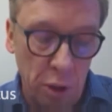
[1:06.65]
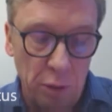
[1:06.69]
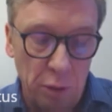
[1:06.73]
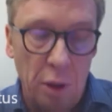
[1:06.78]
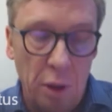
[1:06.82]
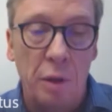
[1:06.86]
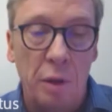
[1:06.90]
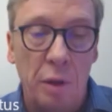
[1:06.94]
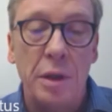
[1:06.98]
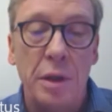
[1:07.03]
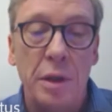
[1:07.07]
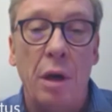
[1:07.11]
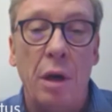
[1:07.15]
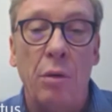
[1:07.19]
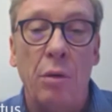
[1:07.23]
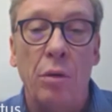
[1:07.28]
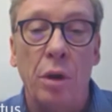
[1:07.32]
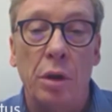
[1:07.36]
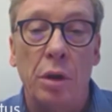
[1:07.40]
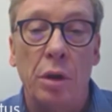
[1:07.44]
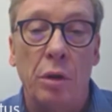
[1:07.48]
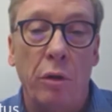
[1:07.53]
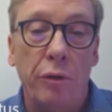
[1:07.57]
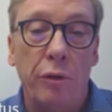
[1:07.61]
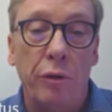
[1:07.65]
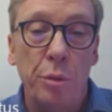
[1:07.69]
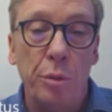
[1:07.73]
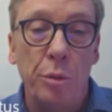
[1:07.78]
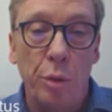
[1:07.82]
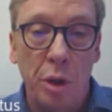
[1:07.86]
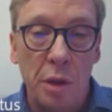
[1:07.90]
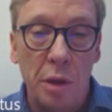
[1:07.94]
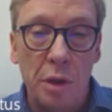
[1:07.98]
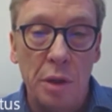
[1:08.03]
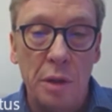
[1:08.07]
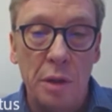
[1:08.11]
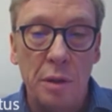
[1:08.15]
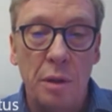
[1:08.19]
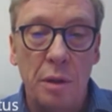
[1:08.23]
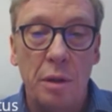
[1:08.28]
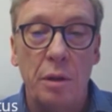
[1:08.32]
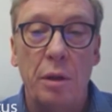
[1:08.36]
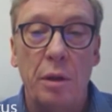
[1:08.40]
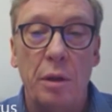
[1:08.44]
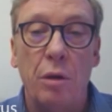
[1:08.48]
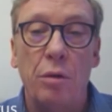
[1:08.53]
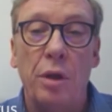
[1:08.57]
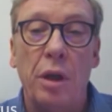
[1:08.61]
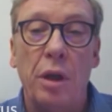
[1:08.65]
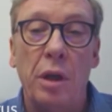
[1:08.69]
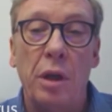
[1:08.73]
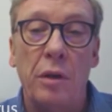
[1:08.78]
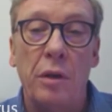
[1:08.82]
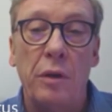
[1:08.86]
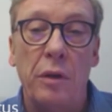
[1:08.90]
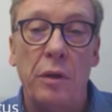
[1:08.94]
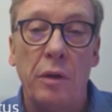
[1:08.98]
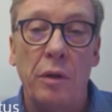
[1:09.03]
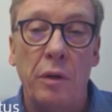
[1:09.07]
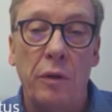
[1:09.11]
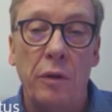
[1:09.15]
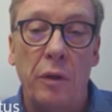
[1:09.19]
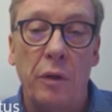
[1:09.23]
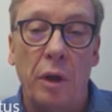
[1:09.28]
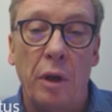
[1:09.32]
there's our government located,